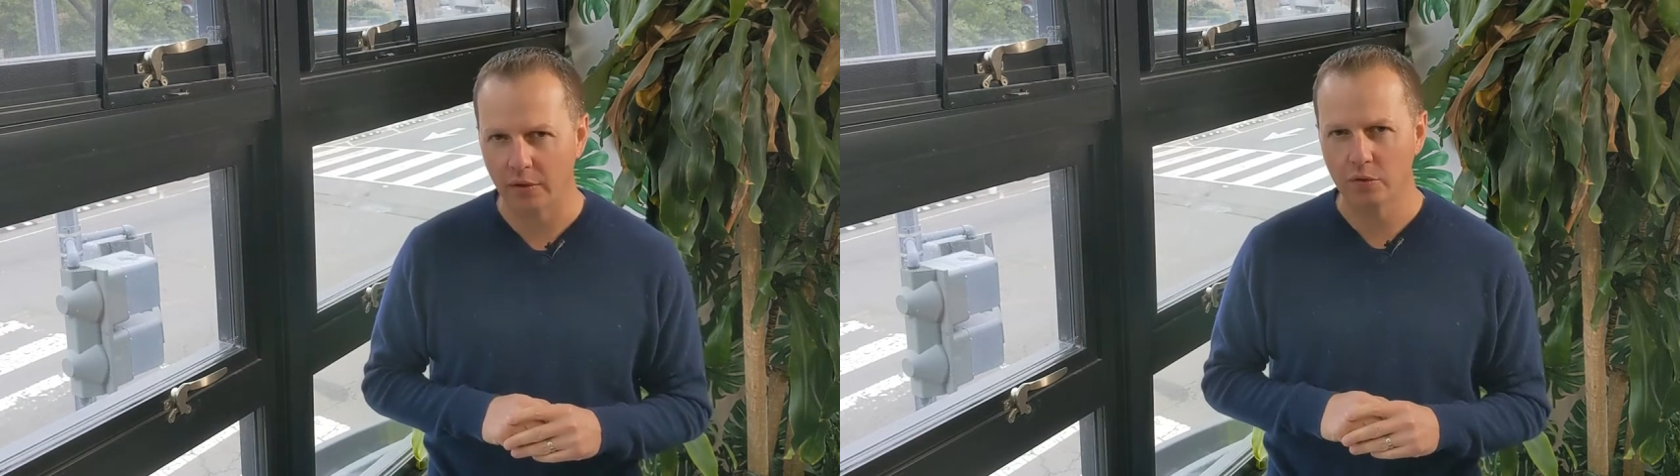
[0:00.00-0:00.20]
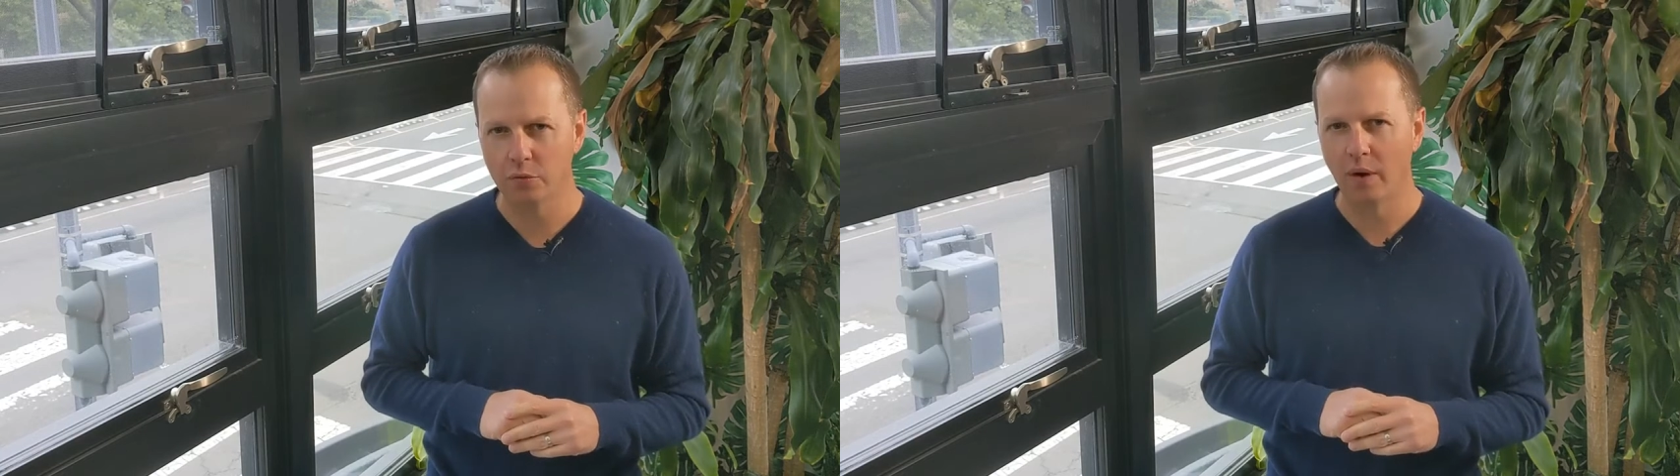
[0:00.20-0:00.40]

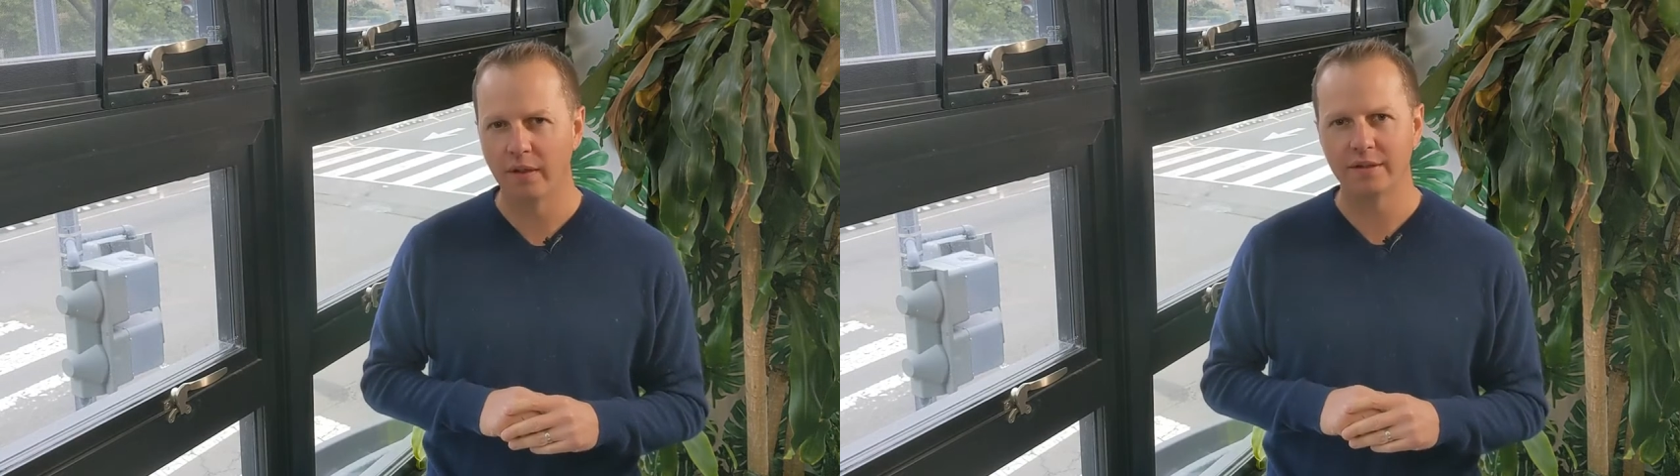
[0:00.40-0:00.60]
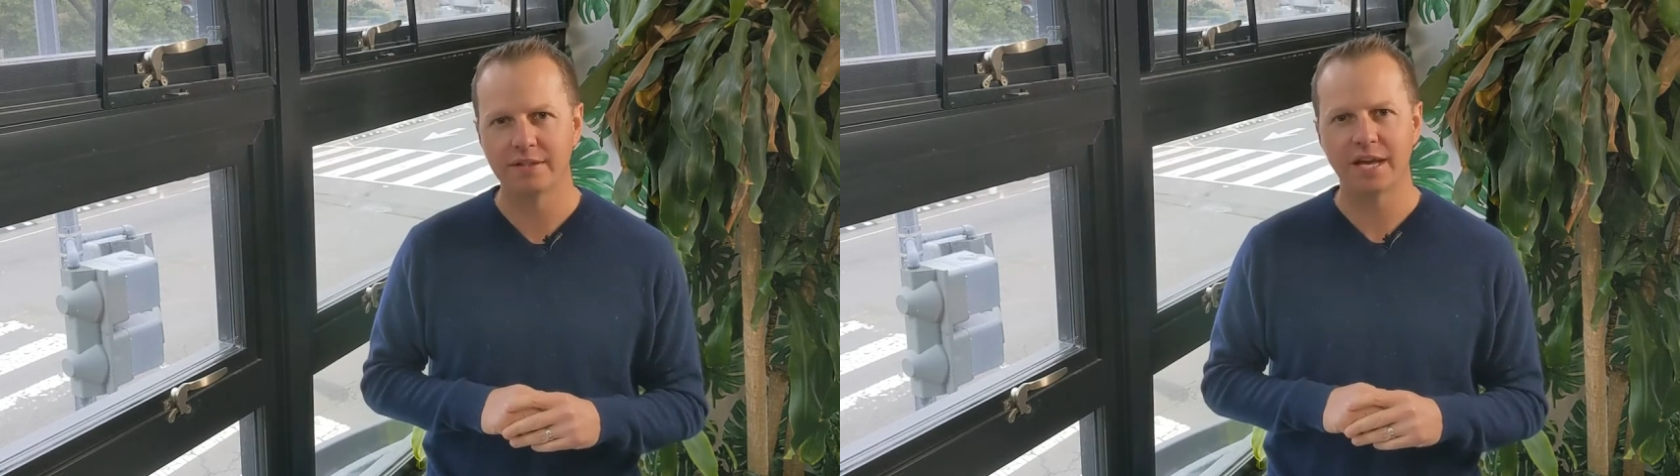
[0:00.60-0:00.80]
who's one
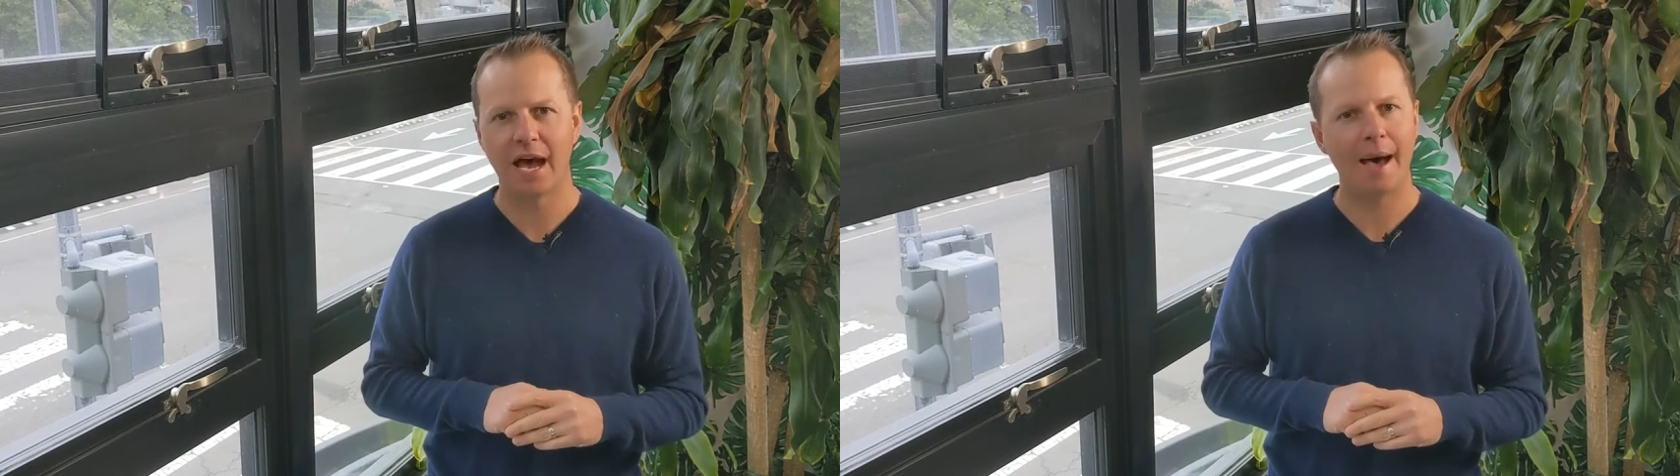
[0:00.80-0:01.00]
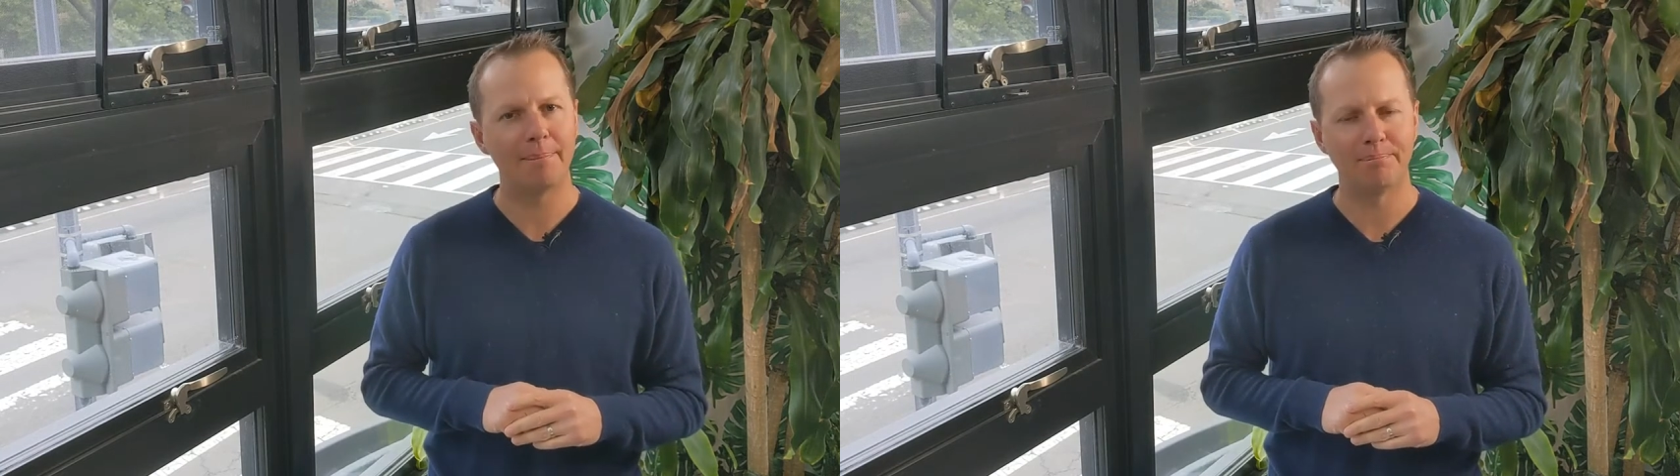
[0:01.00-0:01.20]
of the
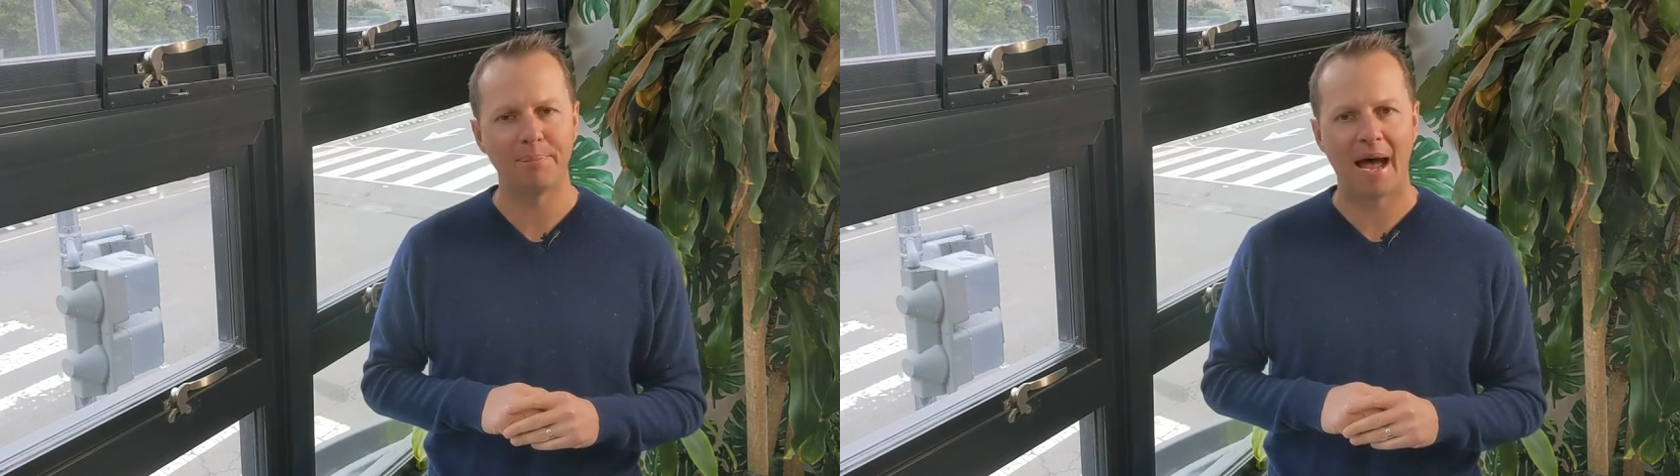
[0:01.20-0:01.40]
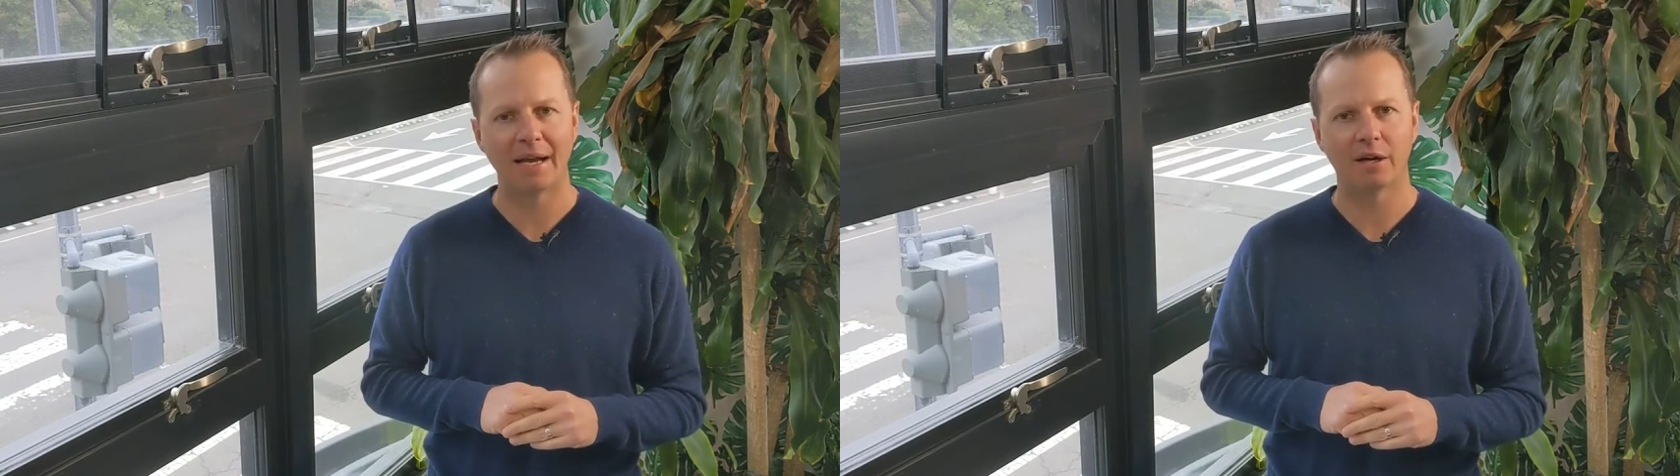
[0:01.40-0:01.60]
top
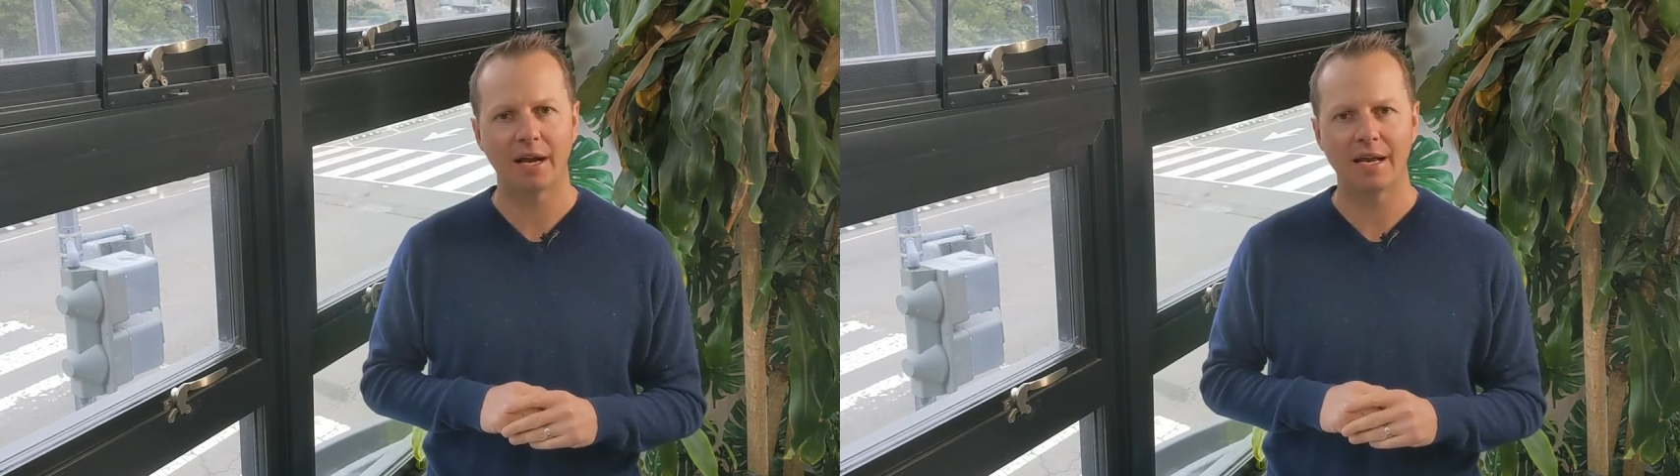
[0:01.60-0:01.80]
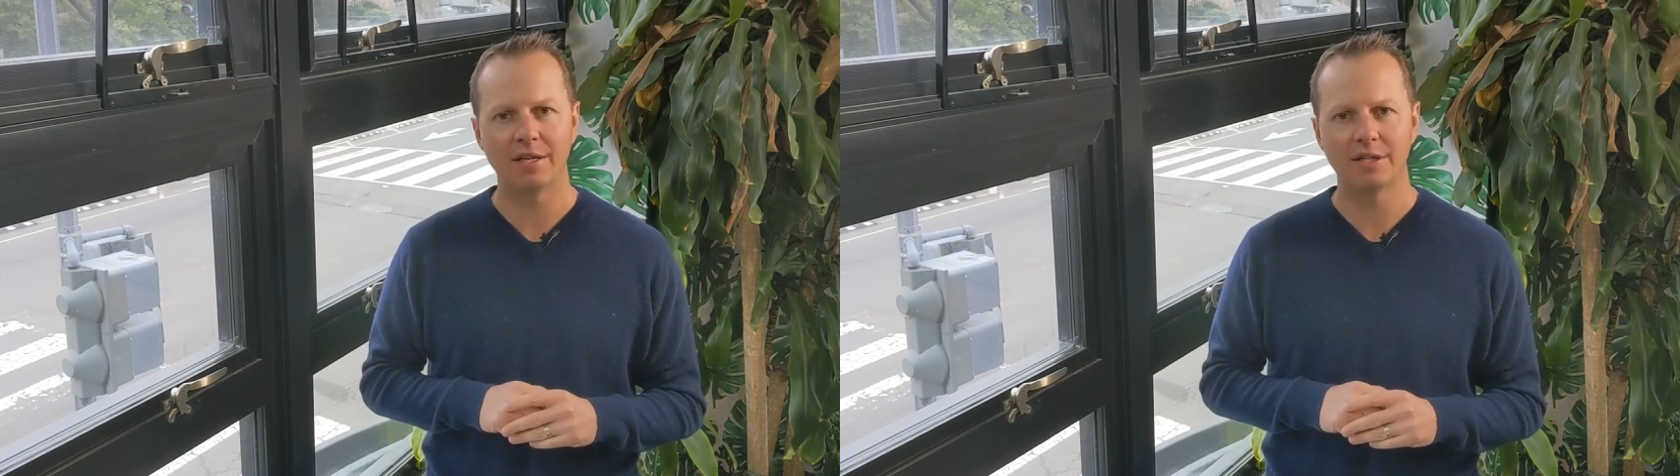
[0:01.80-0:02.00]
buyer
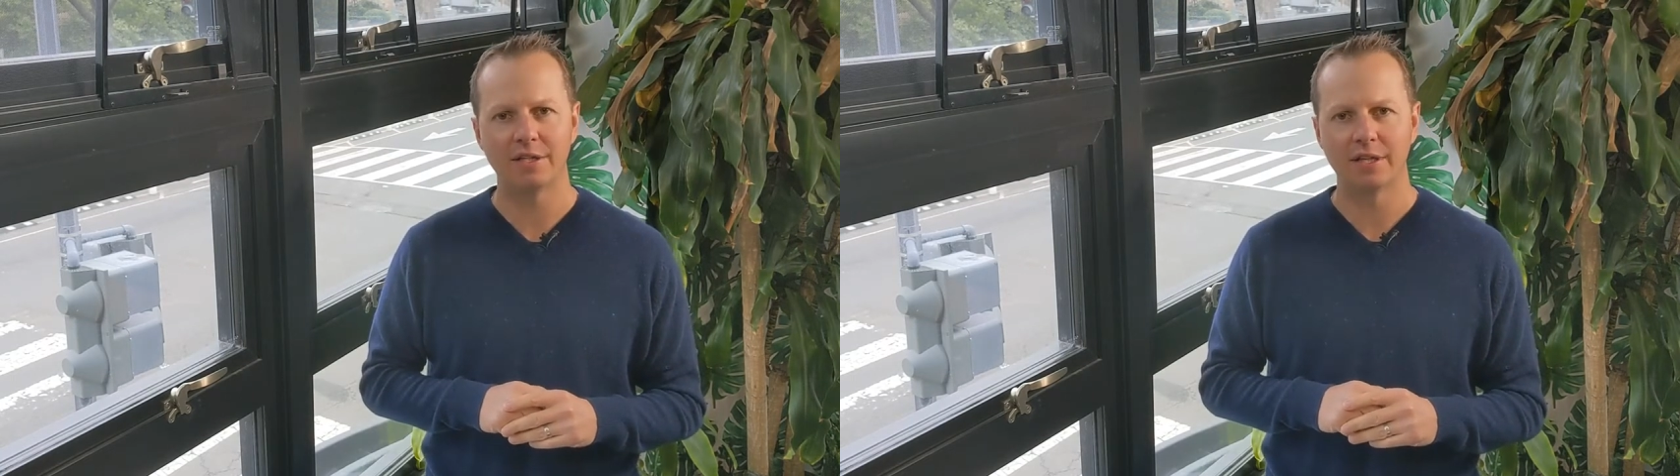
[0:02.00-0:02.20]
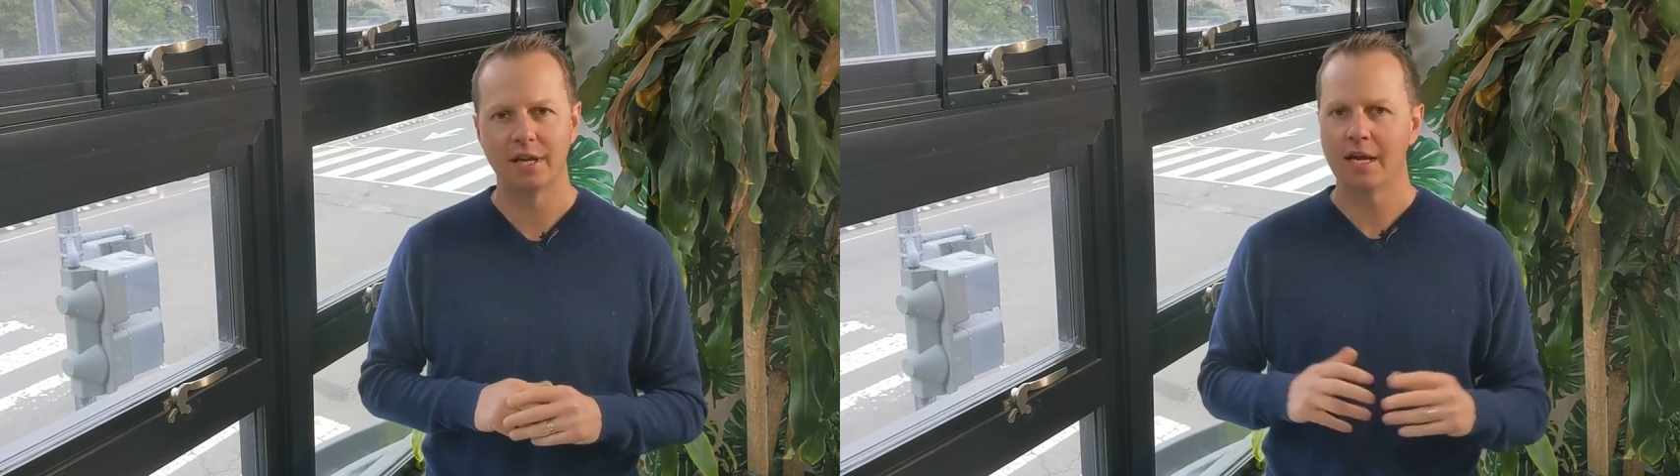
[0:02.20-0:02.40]

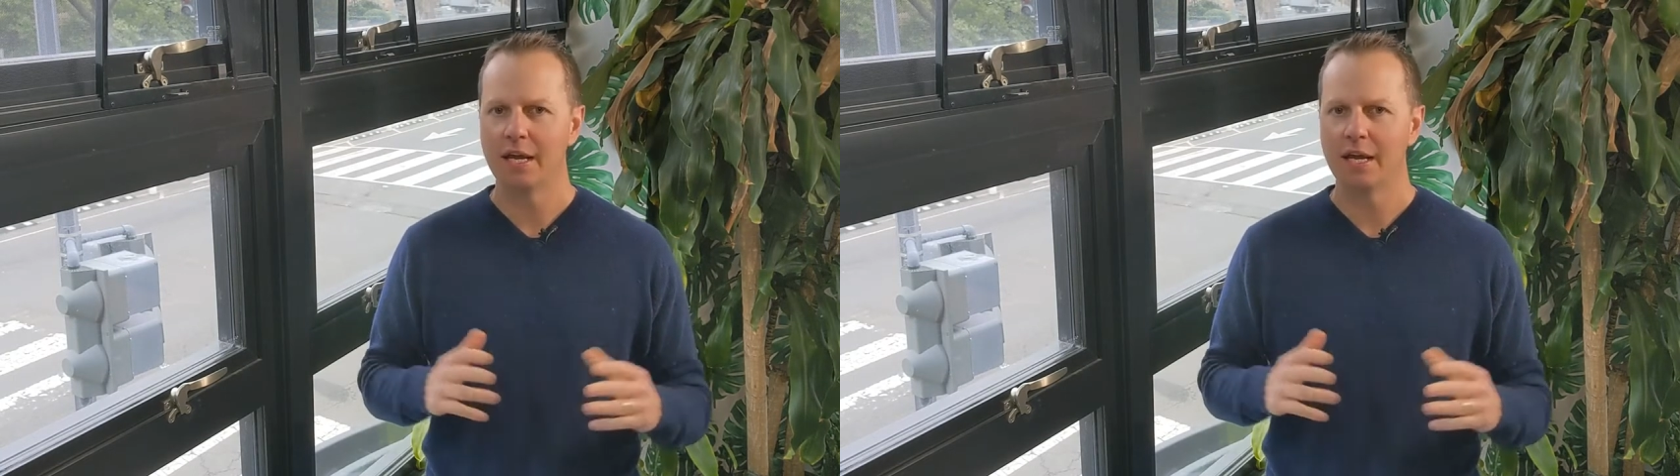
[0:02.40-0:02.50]
agents